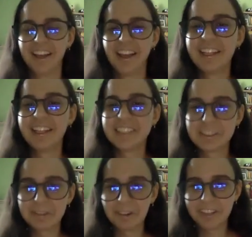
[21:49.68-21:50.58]
this is
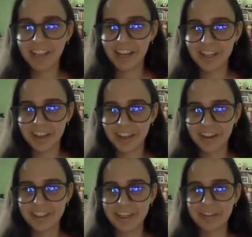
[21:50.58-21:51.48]
for all the
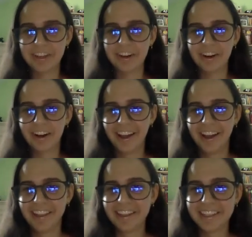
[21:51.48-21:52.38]
educators out there.
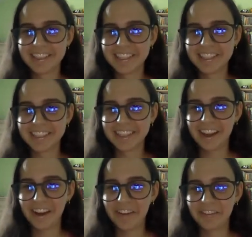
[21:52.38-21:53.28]
This is
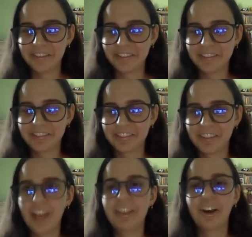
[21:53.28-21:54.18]

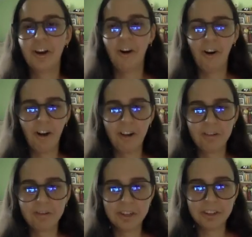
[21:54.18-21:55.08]
the call
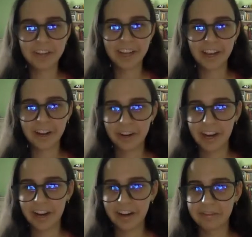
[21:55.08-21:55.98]
for you to get
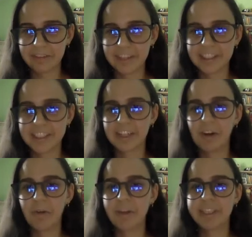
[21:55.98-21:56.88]
creative. It doesn't
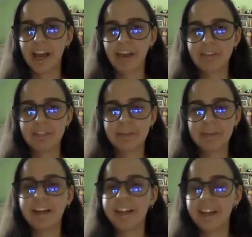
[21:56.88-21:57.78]
always have to be
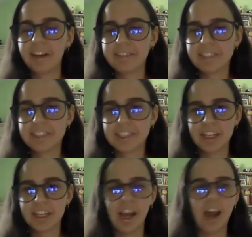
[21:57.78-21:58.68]
a gift. It
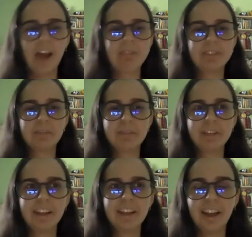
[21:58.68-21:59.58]
doesn't have to
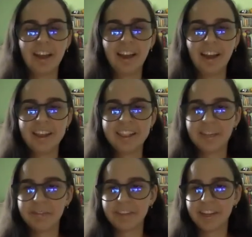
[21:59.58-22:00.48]
be
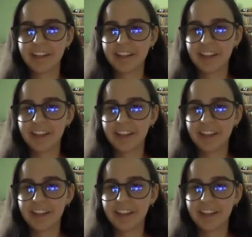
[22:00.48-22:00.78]
something